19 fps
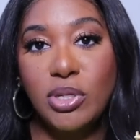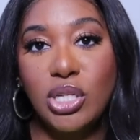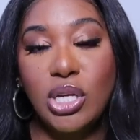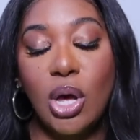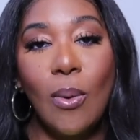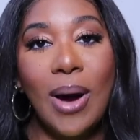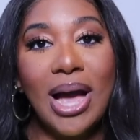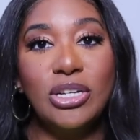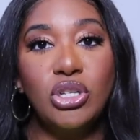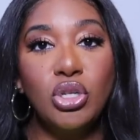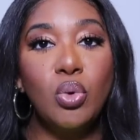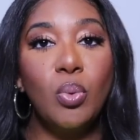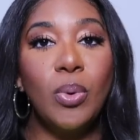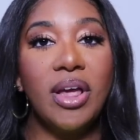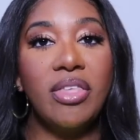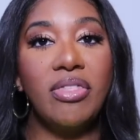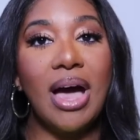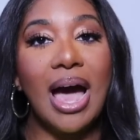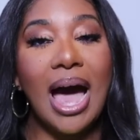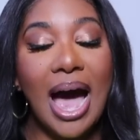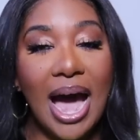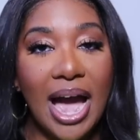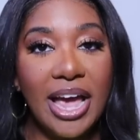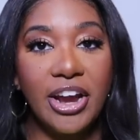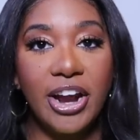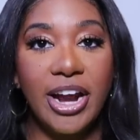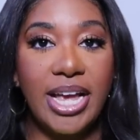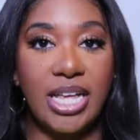So I do wear the
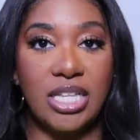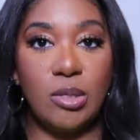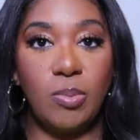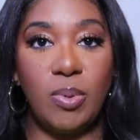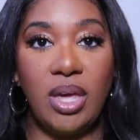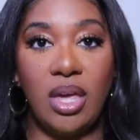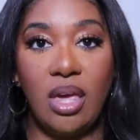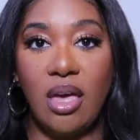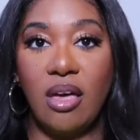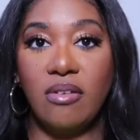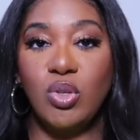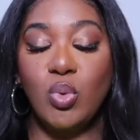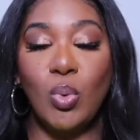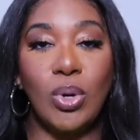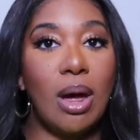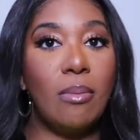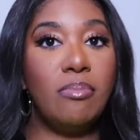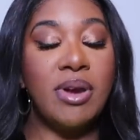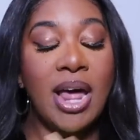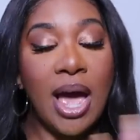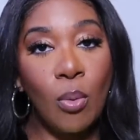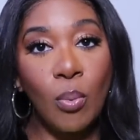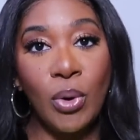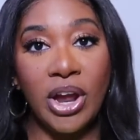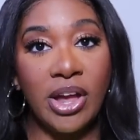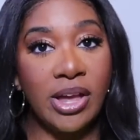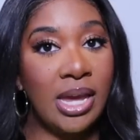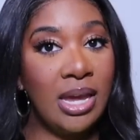higher SPFs when I'm not
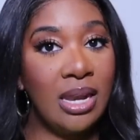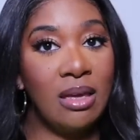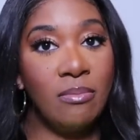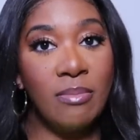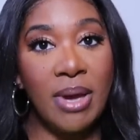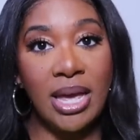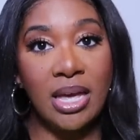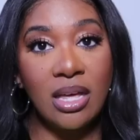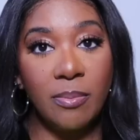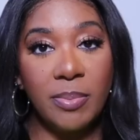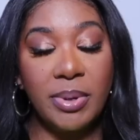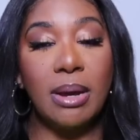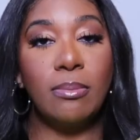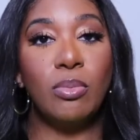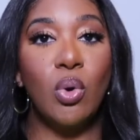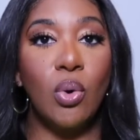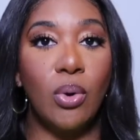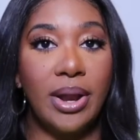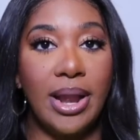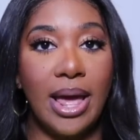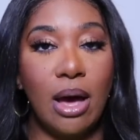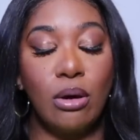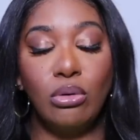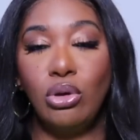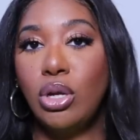wearing any makeup and I'm going out,